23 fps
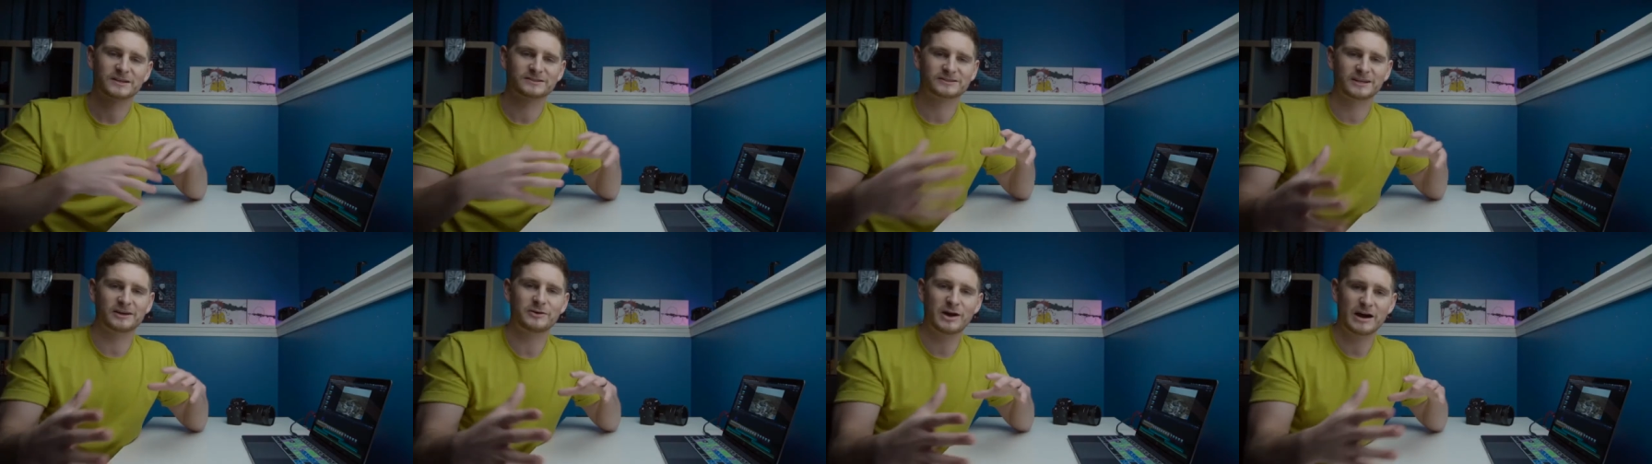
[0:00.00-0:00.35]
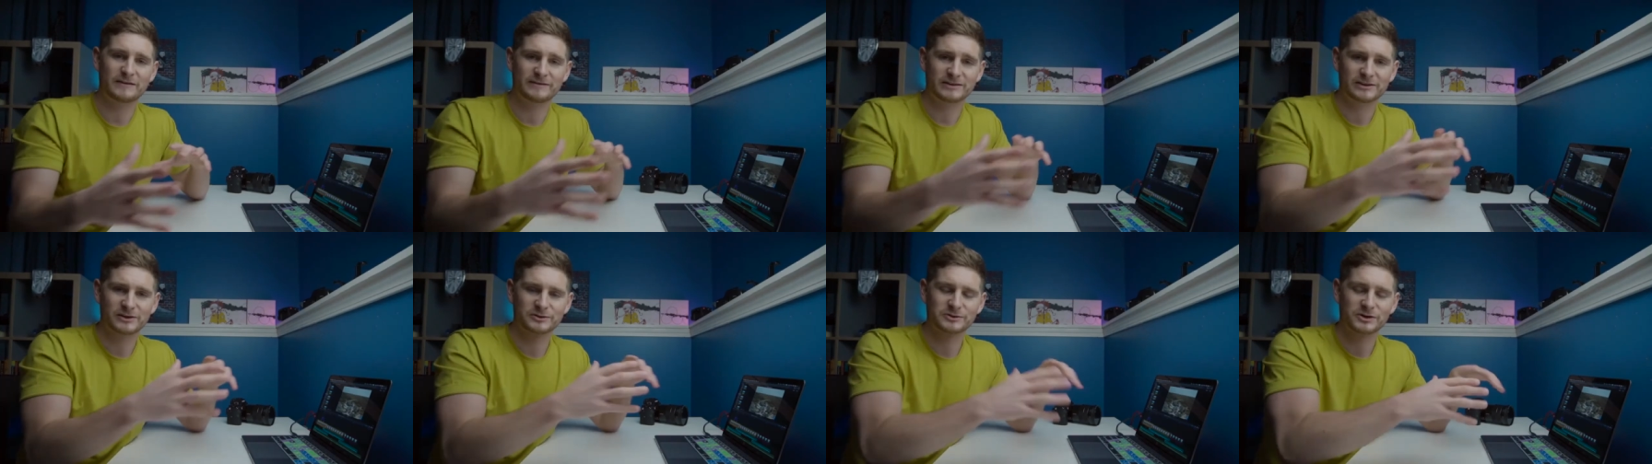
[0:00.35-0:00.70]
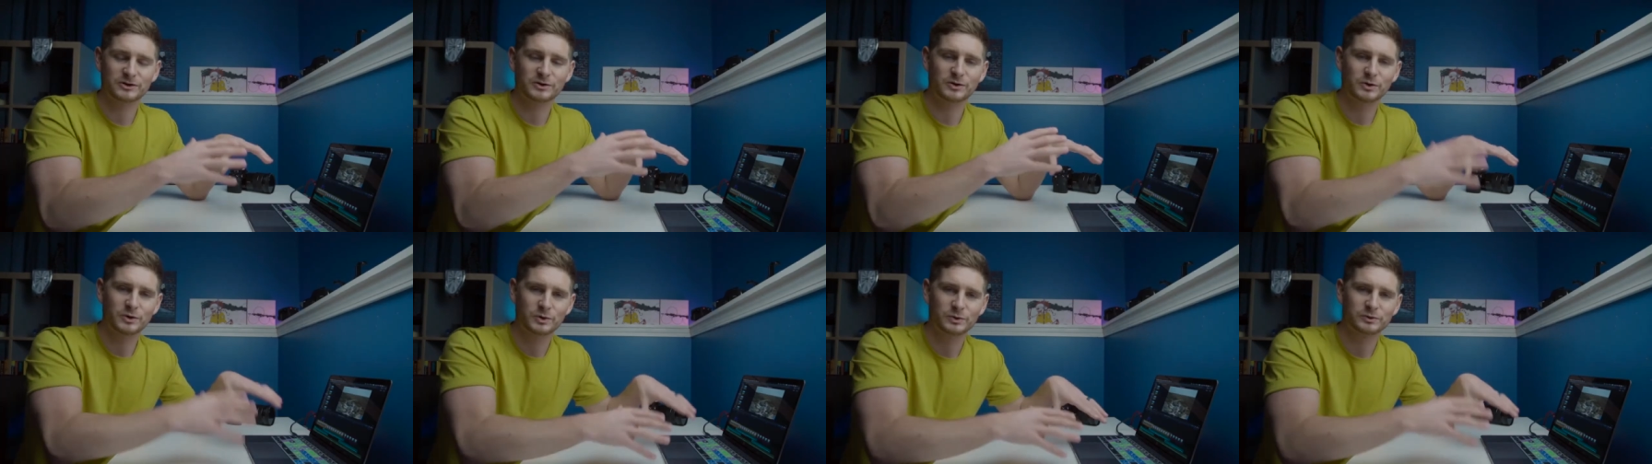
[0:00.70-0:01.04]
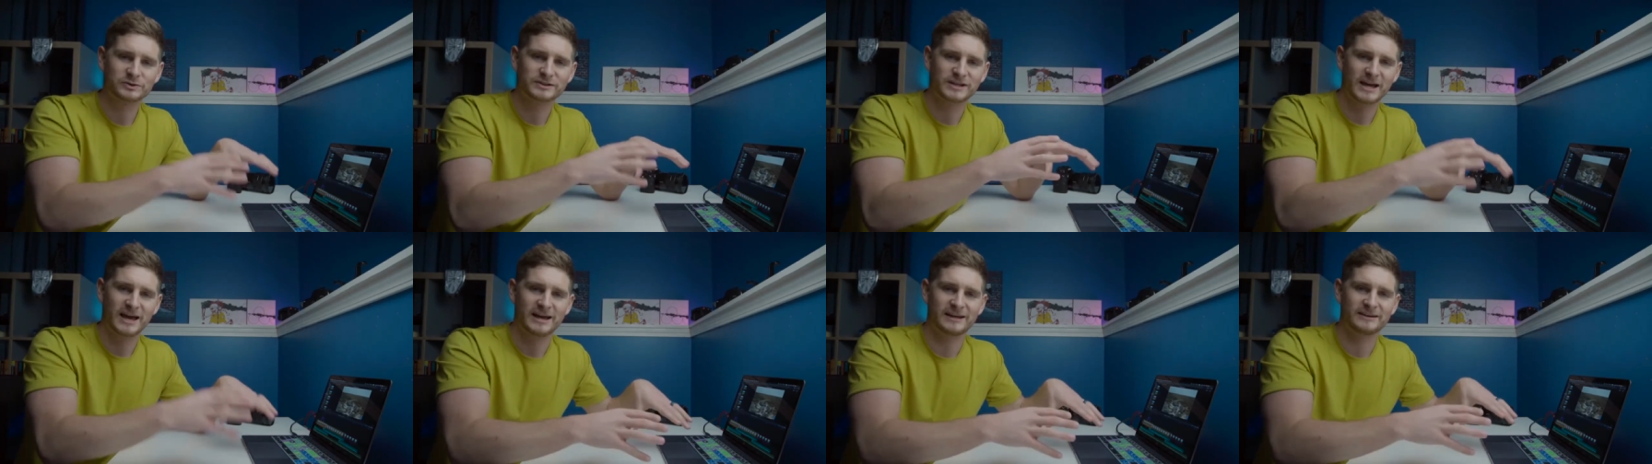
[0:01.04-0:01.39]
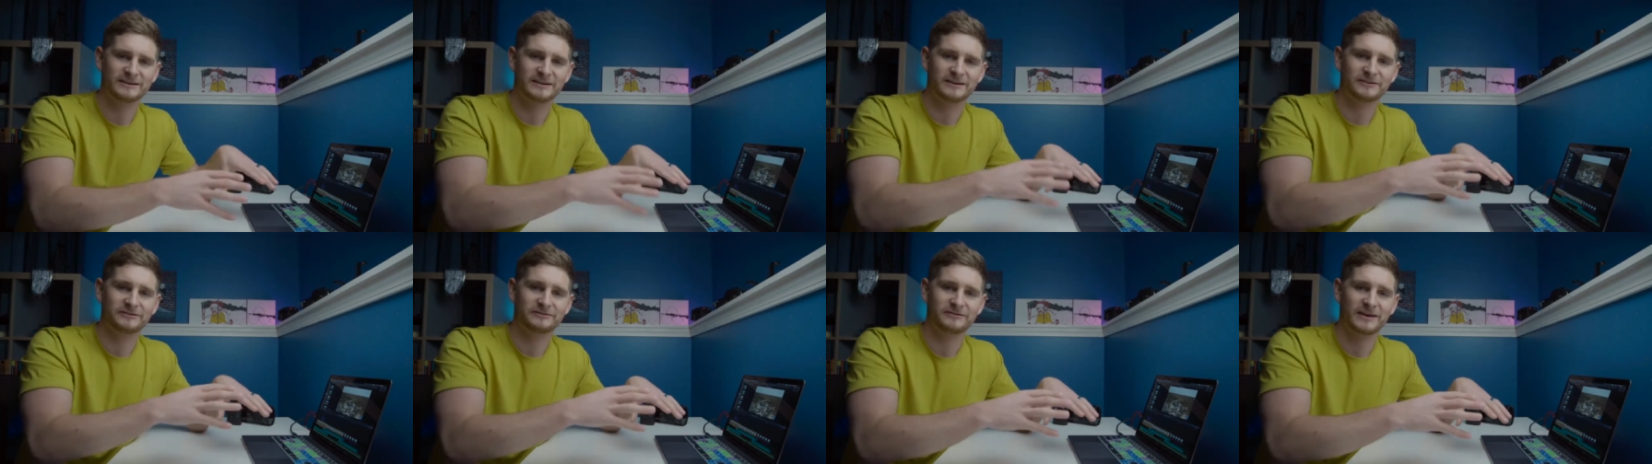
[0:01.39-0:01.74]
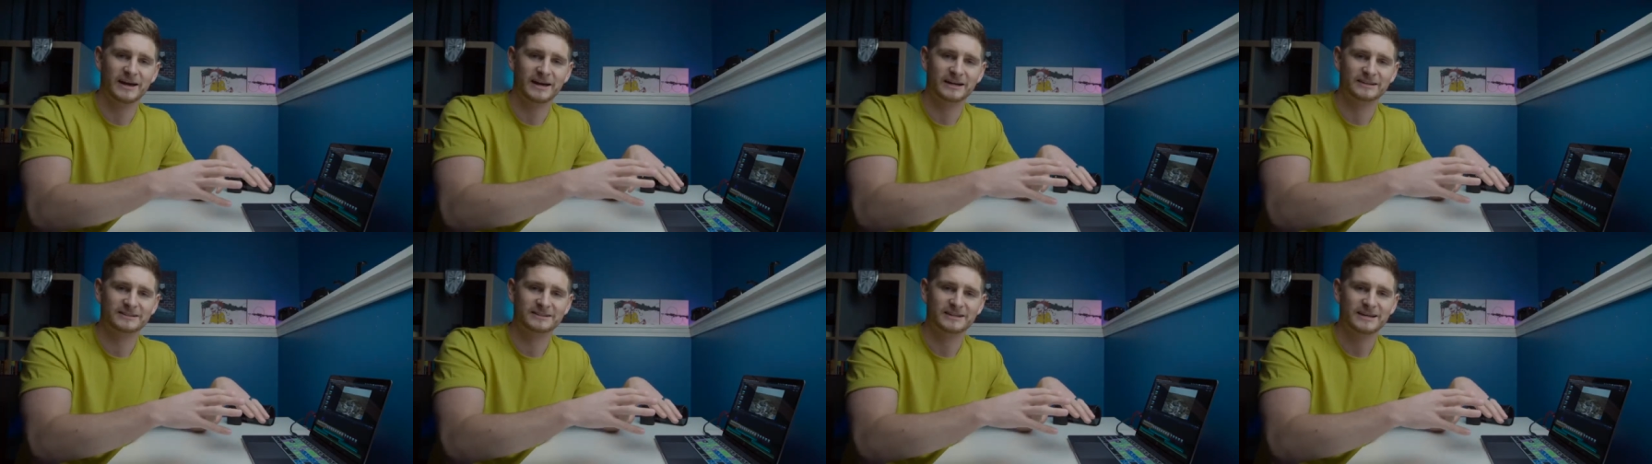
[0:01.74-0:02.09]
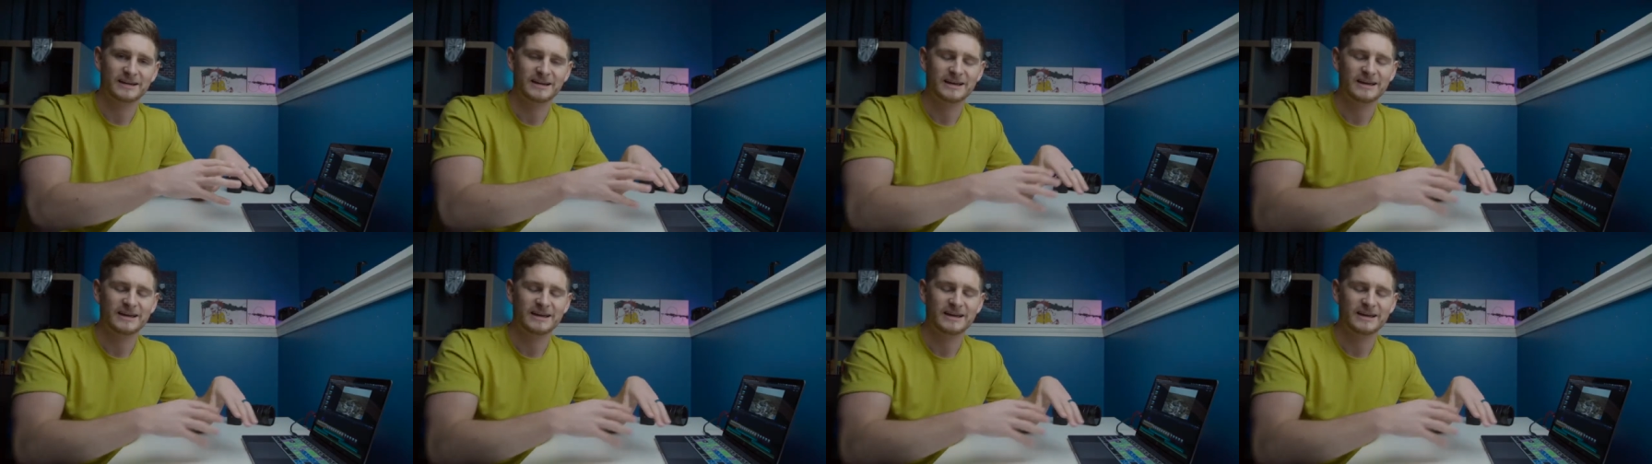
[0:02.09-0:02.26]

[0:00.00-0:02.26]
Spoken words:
So there you have it, those are all 10 effects.